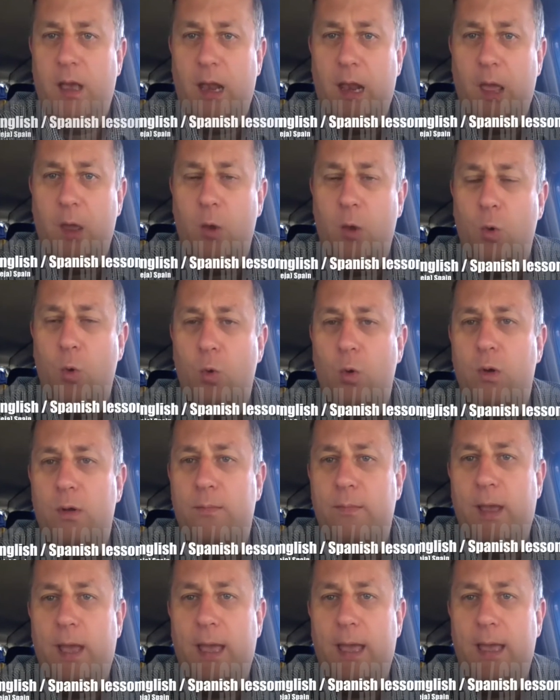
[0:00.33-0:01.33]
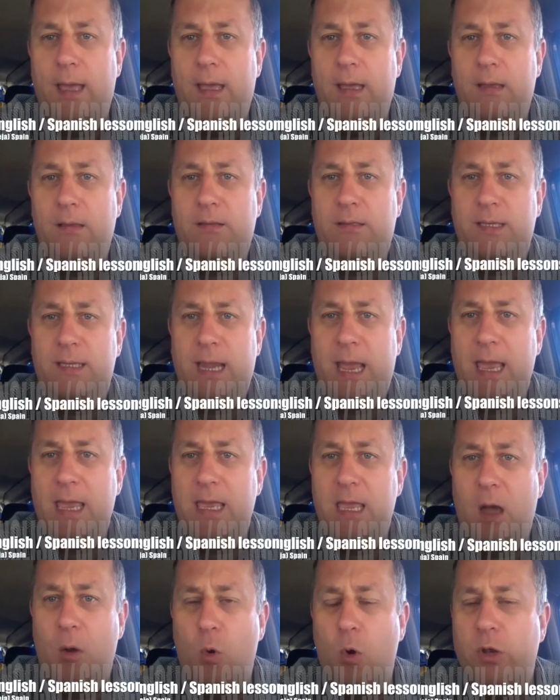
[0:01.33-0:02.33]
Hello.
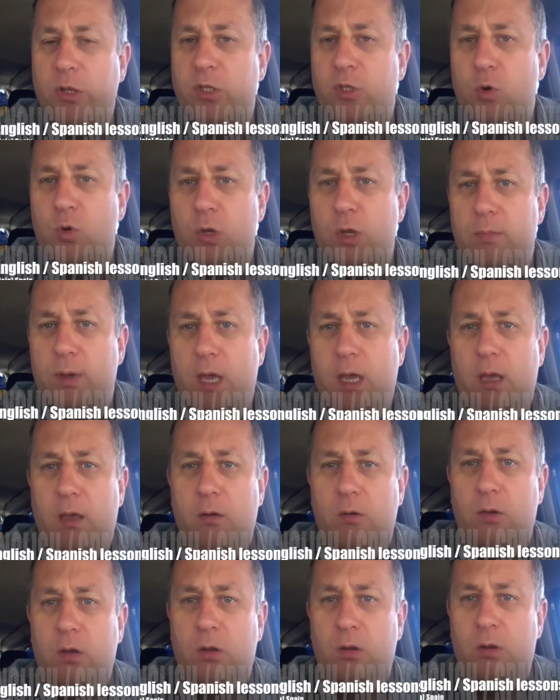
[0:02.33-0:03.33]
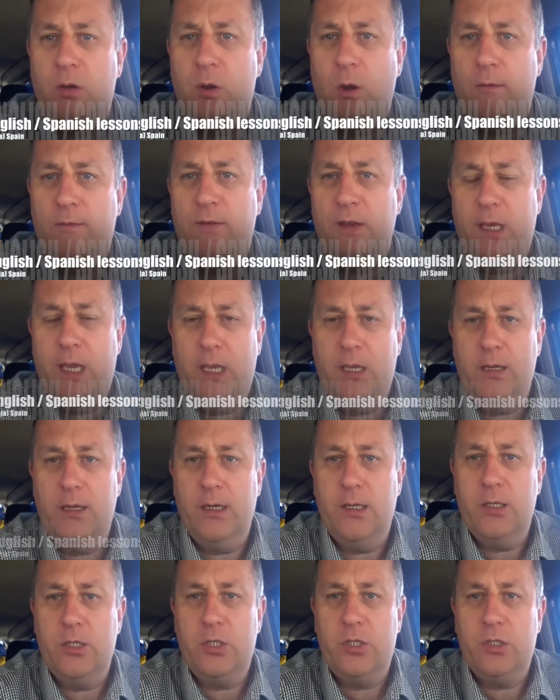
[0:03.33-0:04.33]
Today I want to talk about coffee
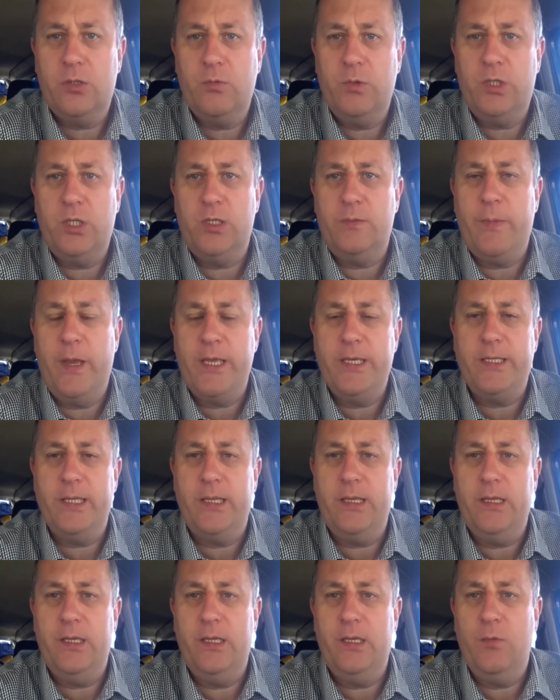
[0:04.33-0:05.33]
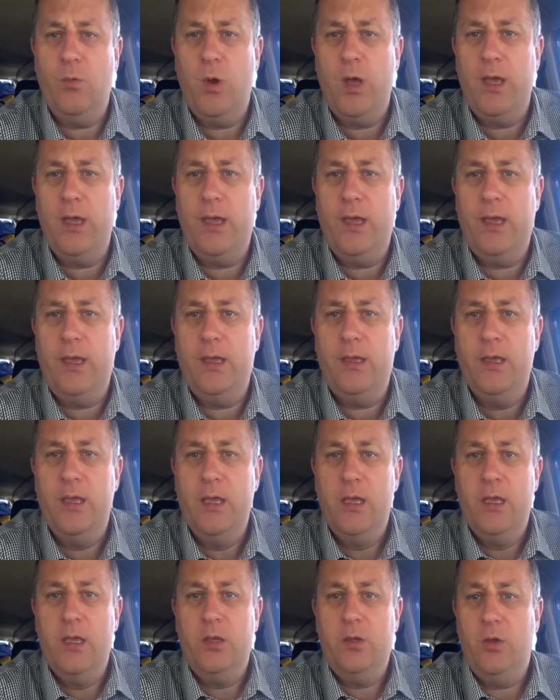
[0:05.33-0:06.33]
English, which is basically where
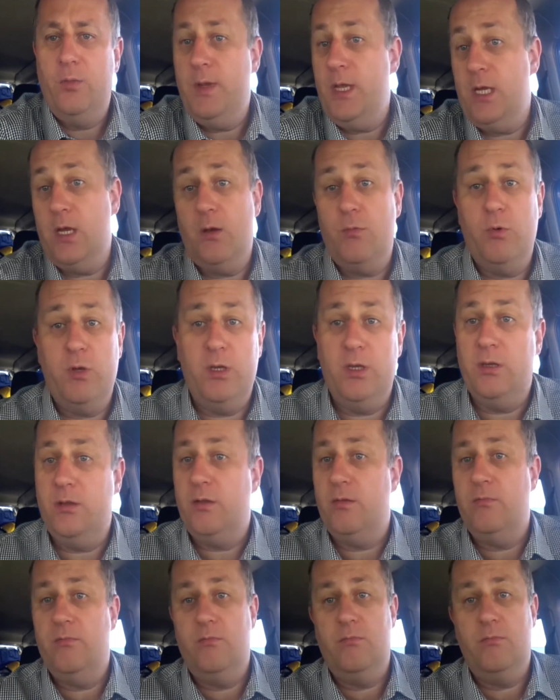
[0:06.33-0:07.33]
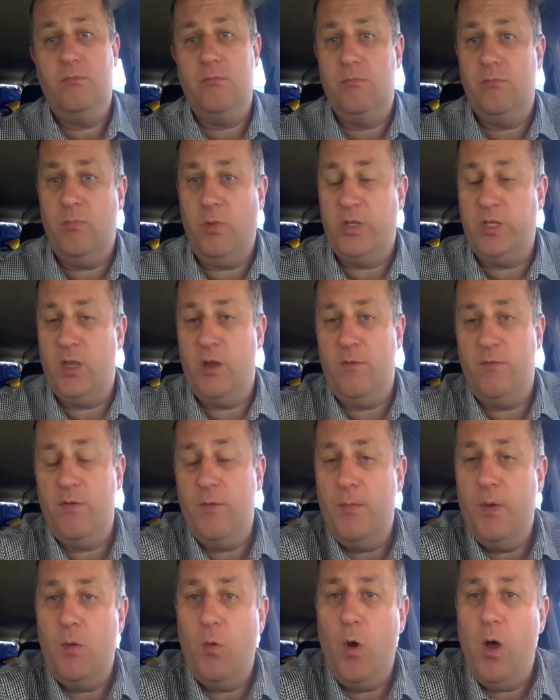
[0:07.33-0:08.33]
you meet up with myself
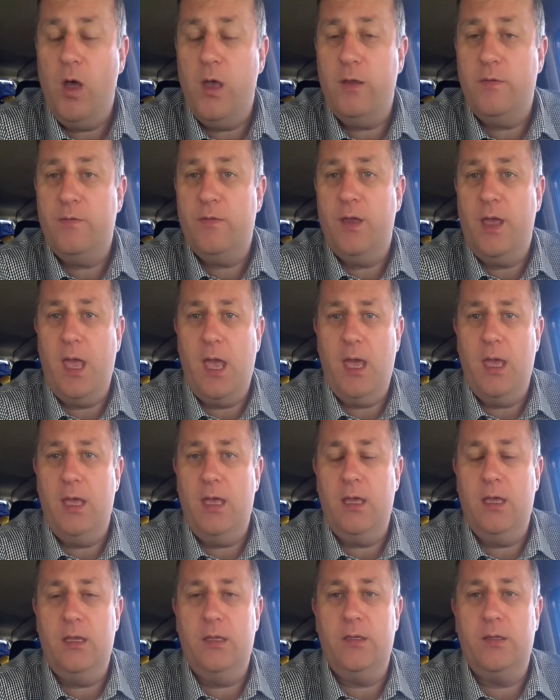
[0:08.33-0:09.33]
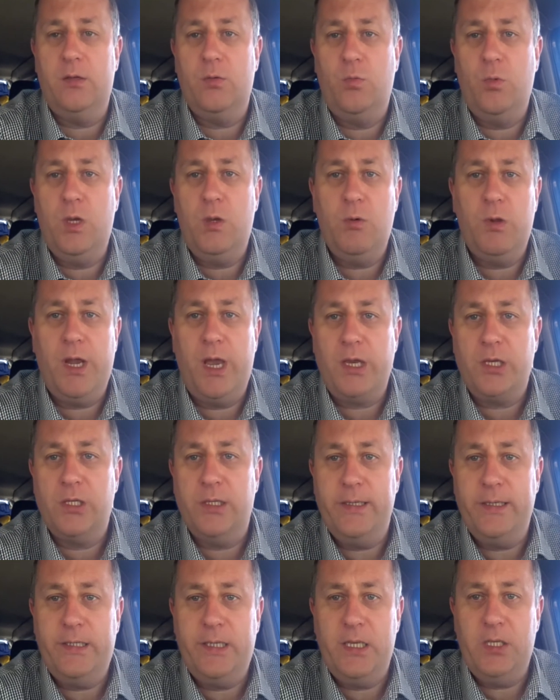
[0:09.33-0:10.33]
and my wife and we would
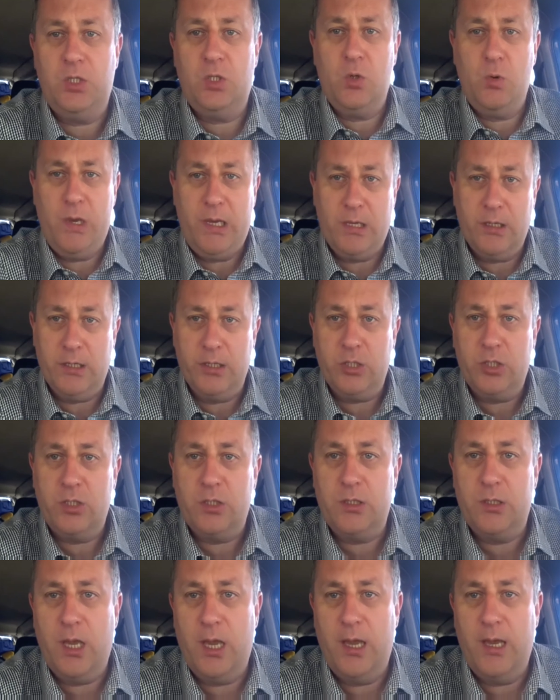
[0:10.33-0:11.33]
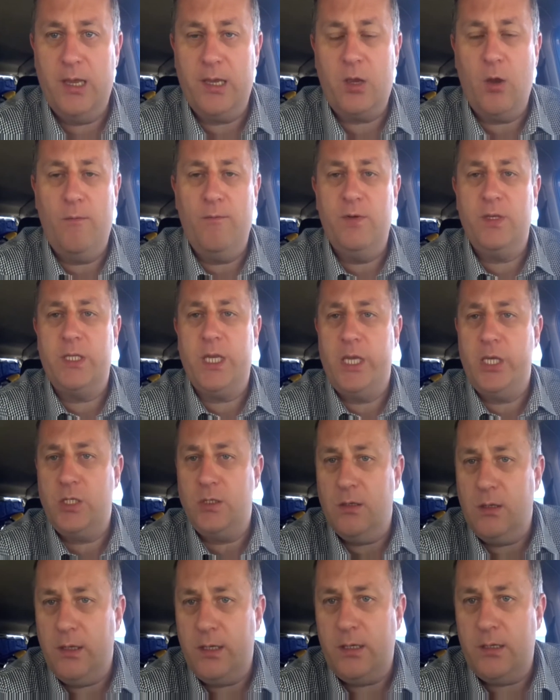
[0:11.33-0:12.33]
actually teach you English,
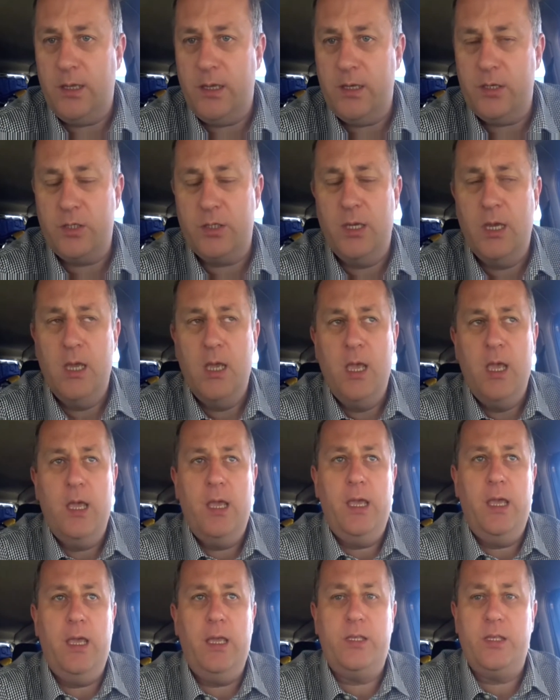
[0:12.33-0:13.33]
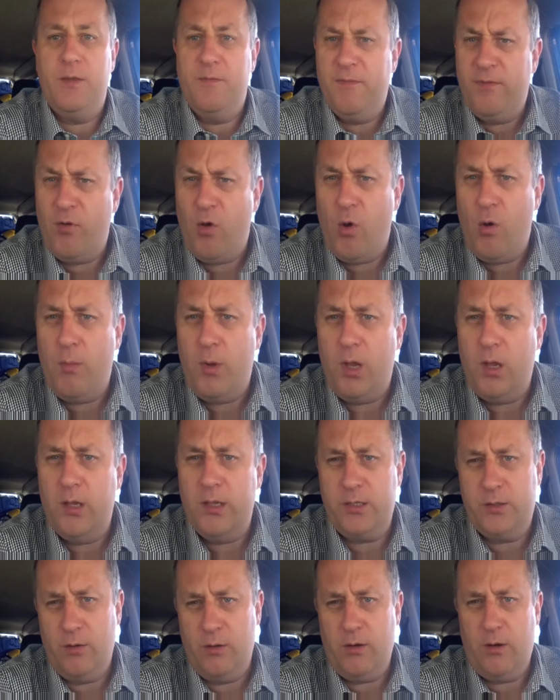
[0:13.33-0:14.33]
conversational English. It's informal,
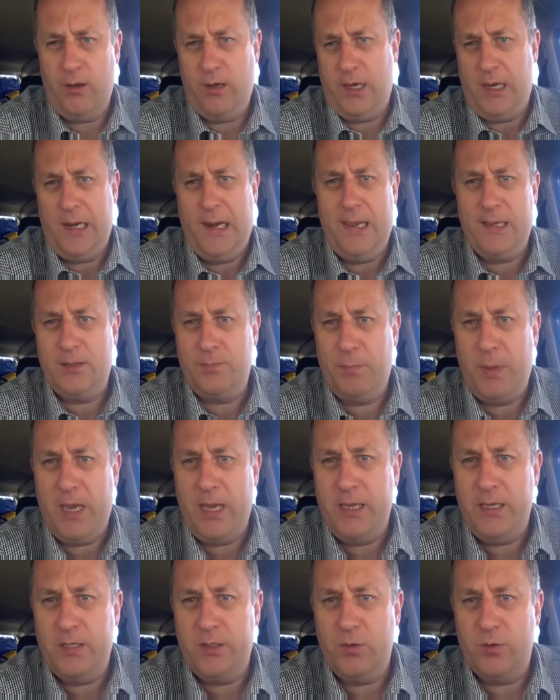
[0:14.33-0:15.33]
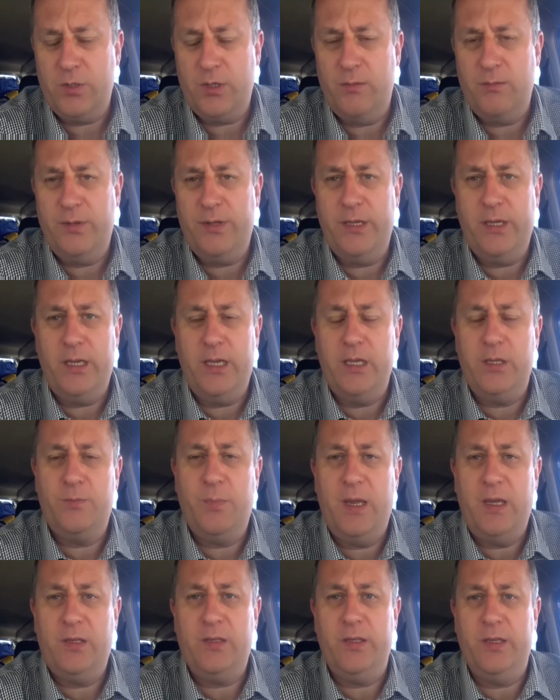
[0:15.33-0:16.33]
it's not like class-based or something. It's
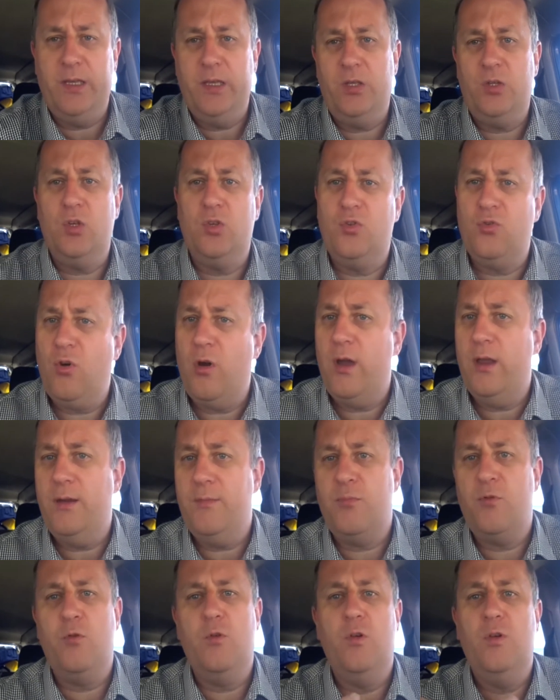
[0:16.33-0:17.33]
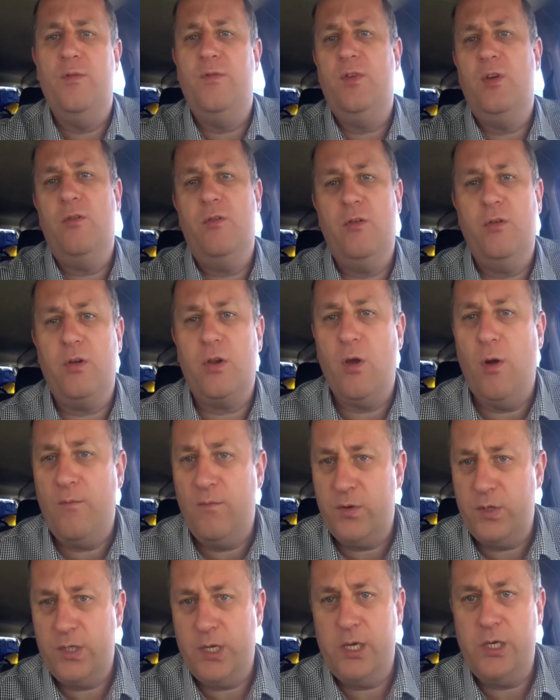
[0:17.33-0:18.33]
basically to try and improve your
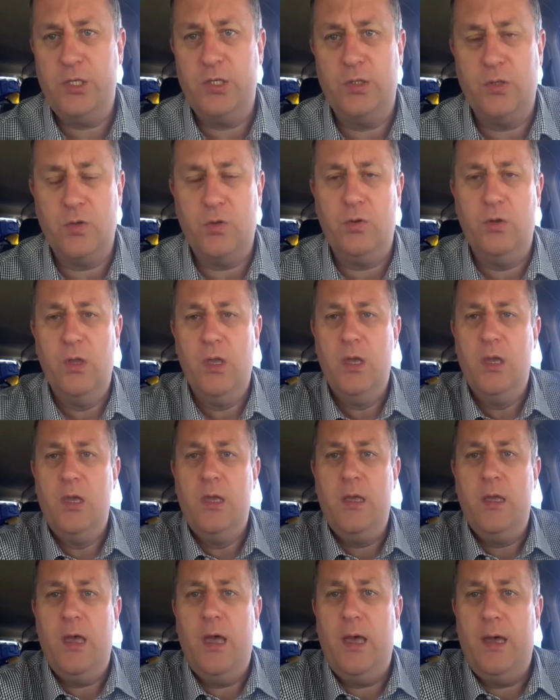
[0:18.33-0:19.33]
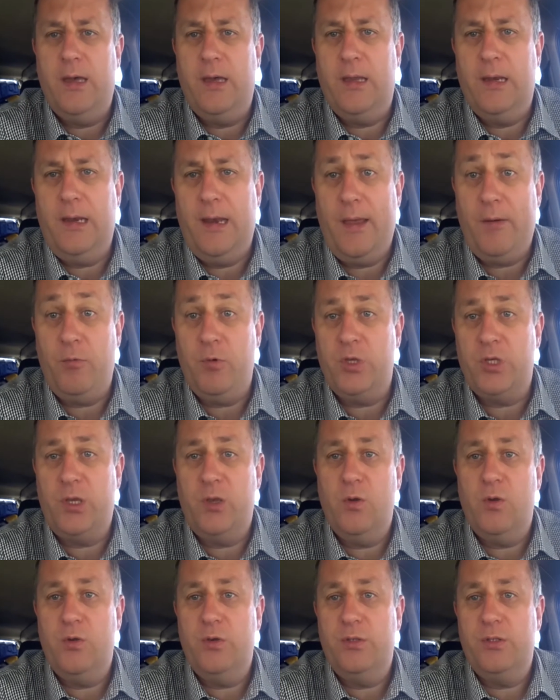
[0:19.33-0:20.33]
conversational language
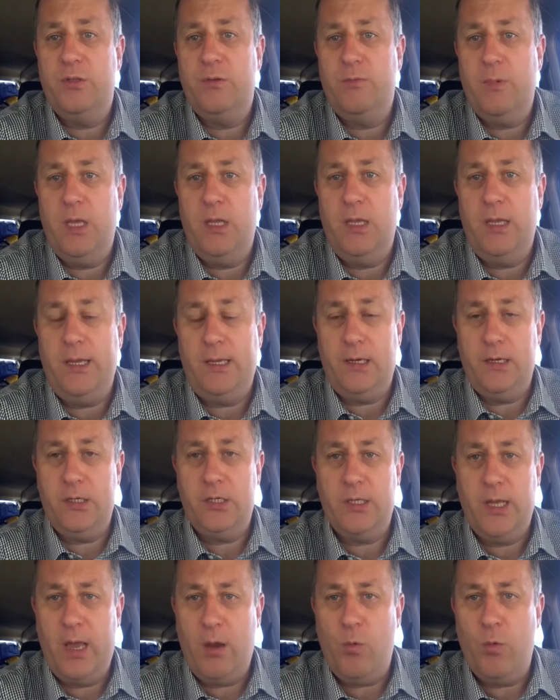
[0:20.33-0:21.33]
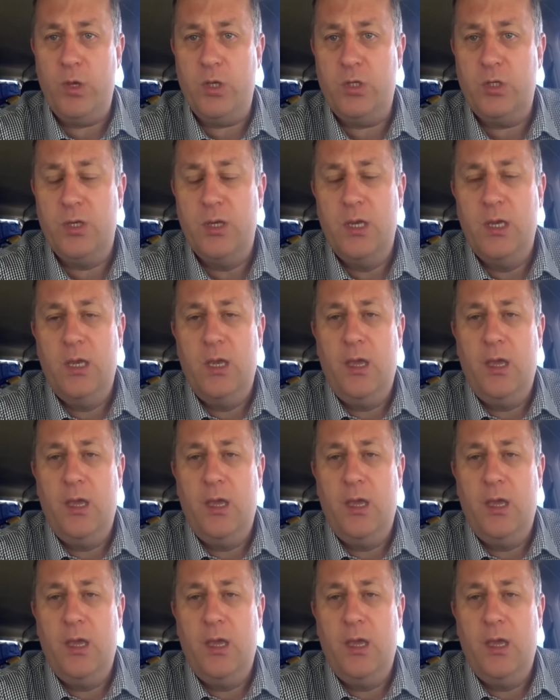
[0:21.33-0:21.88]
skills in the English language.